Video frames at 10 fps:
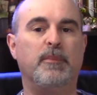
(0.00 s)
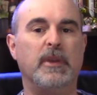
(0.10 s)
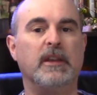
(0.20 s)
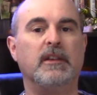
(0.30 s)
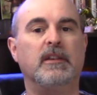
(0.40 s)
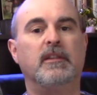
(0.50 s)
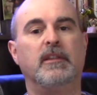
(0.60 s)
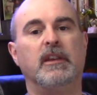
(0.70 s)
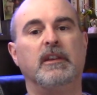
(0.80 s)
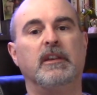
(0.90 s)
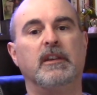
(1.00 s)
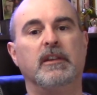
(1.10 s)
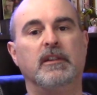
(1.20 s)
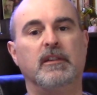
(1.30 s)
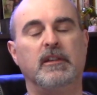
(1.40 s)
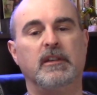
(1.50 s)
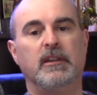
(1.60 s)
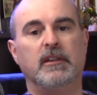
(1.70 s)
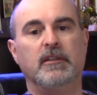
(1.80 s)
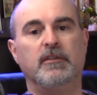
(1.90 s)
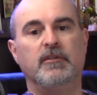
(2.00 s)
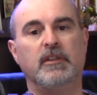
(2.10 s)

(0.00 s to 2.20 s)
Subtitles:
big thing in the industry